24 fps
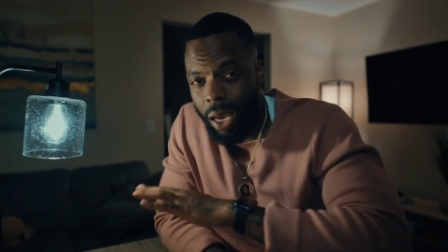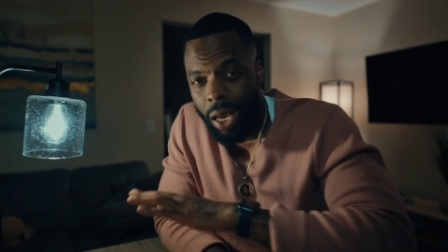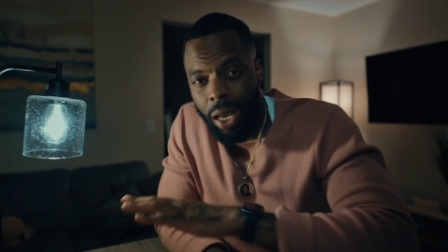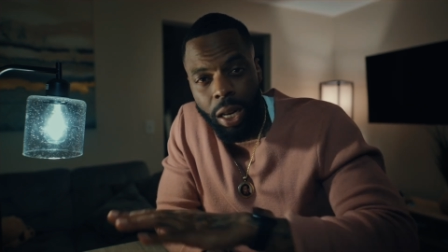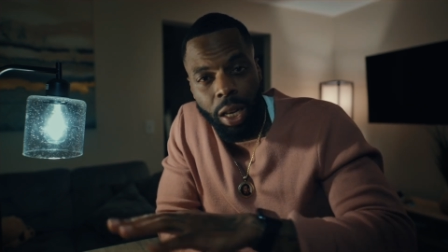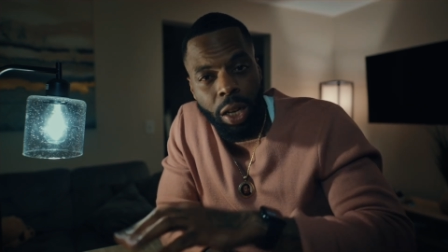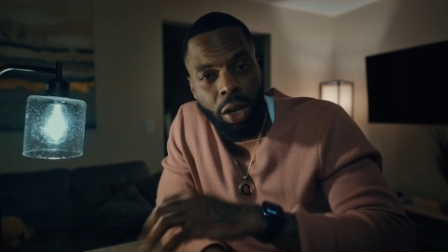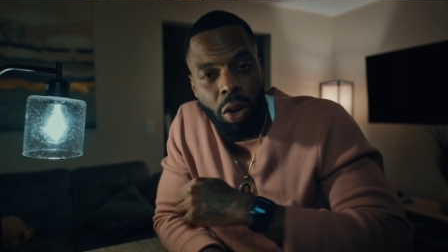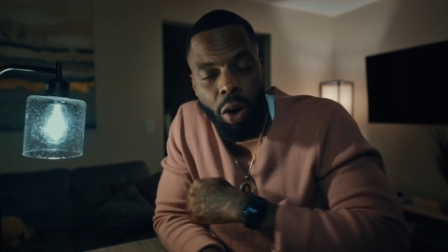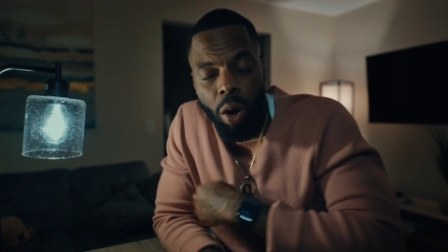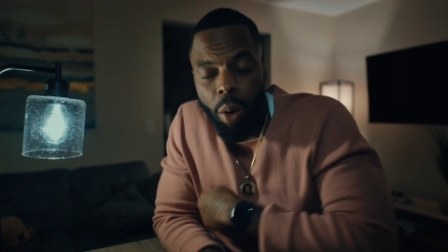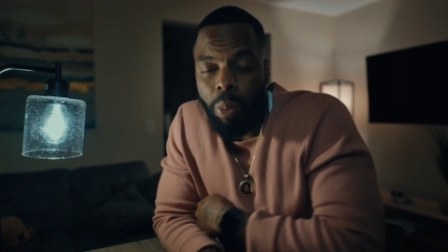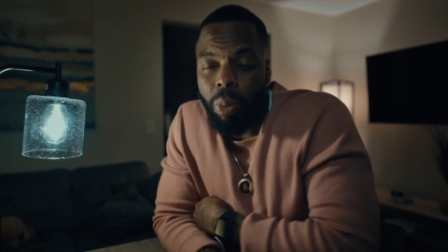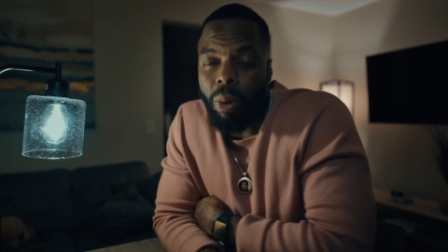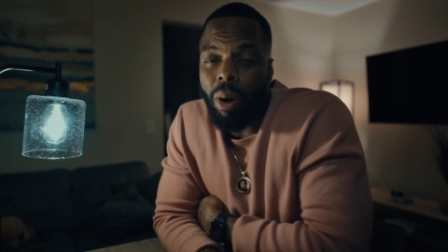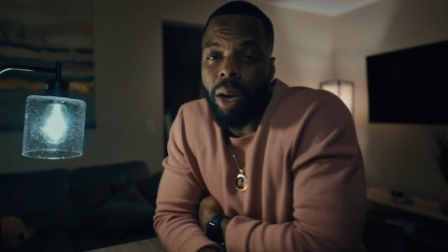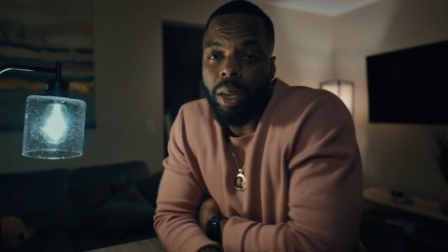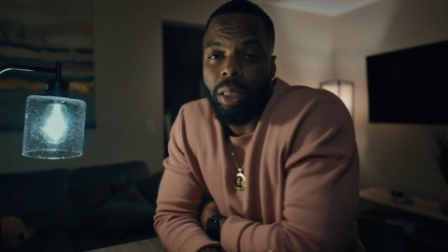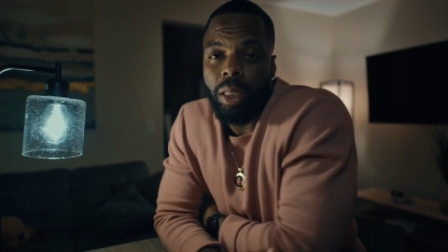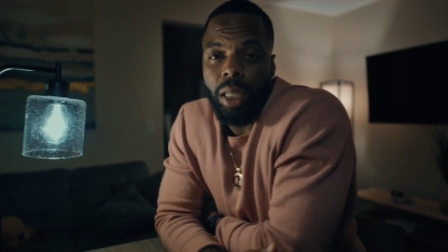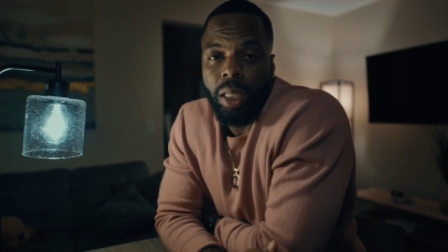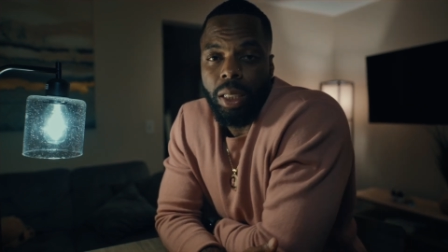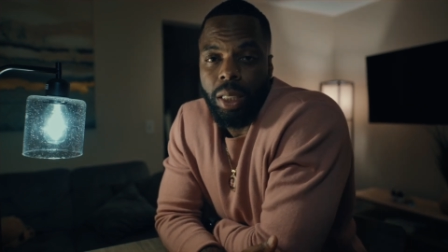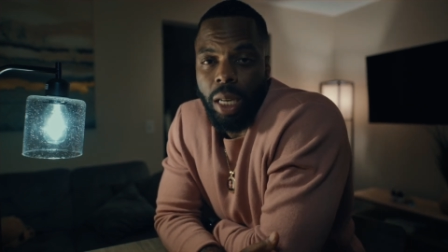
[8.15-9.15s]
any and all
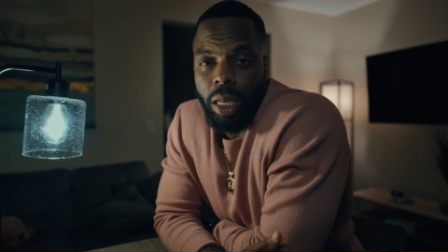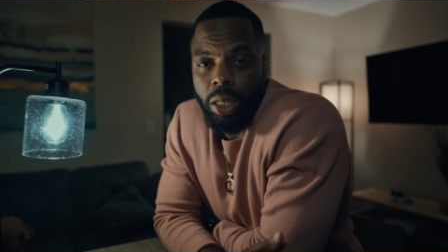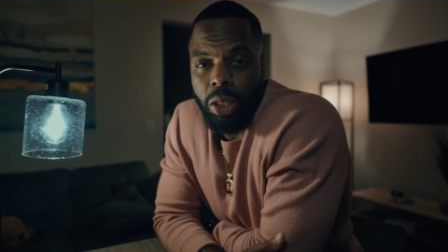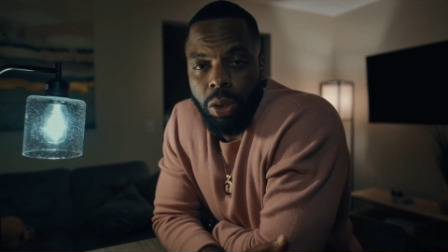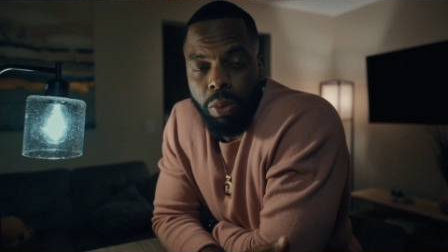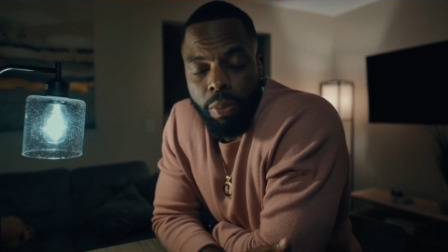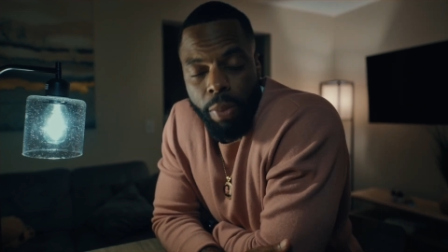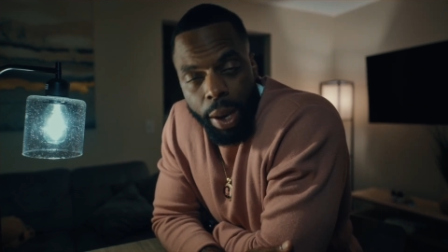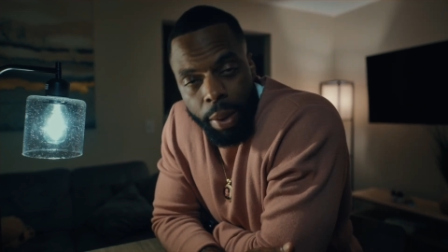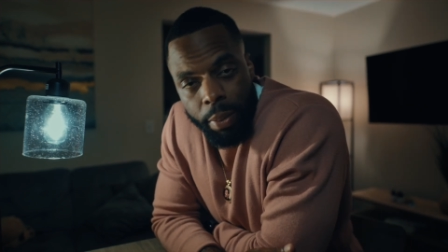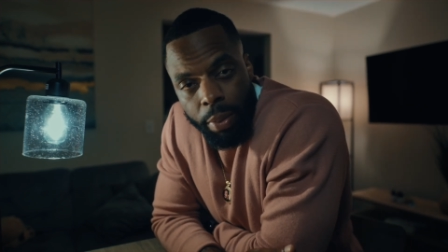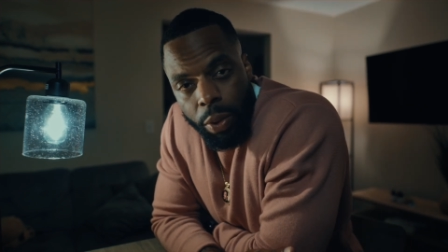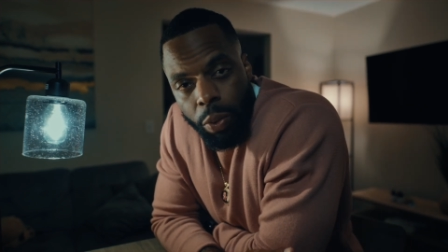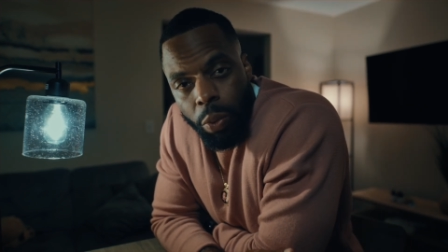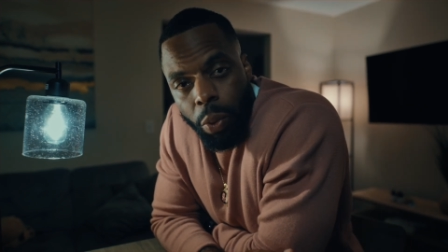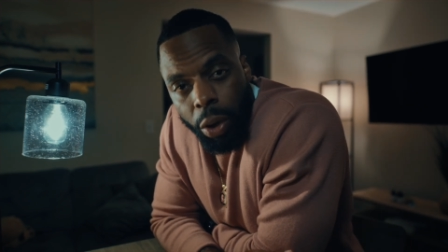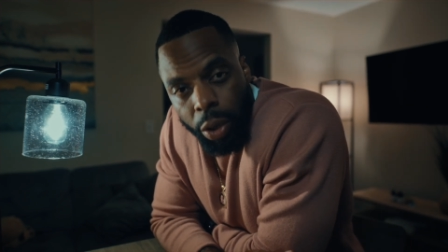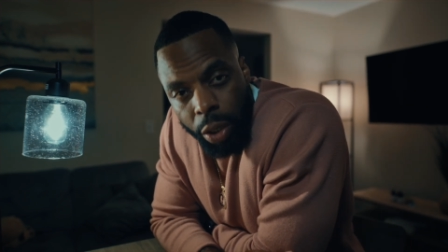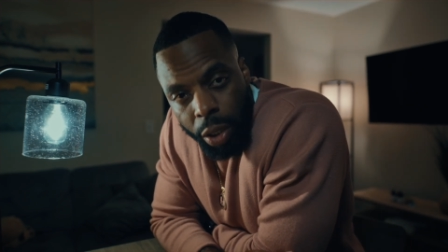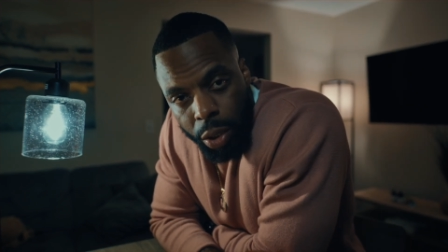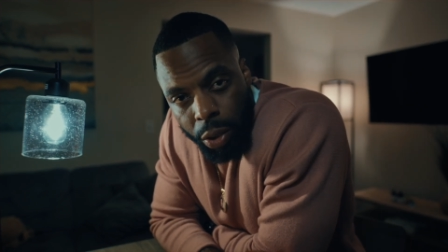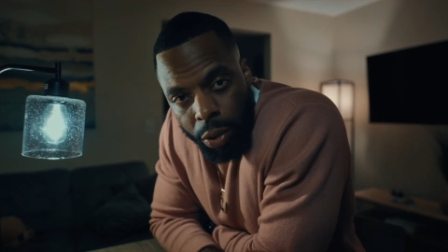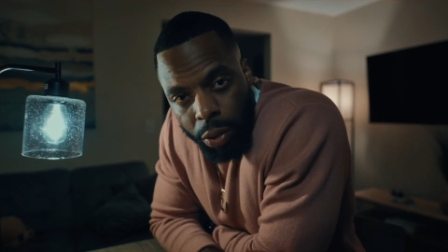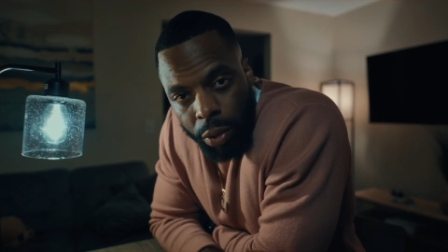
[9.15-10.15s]
projects that you might be
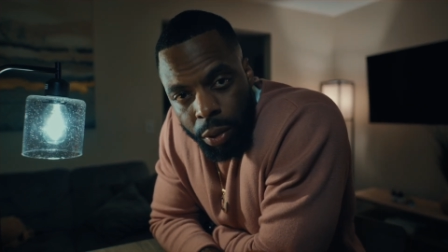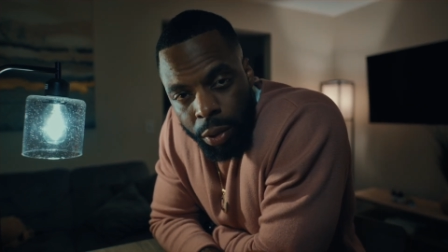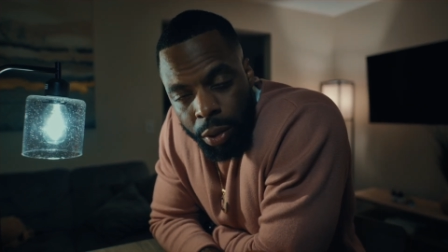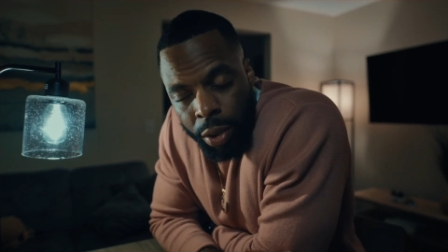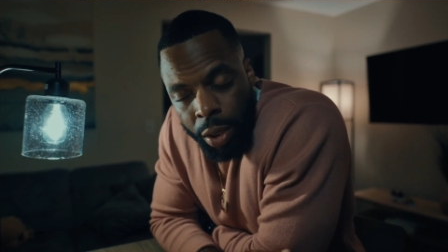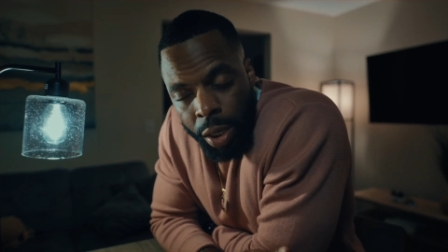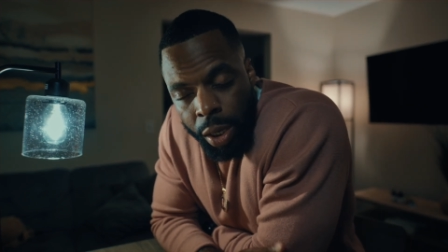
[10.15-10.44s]
working on.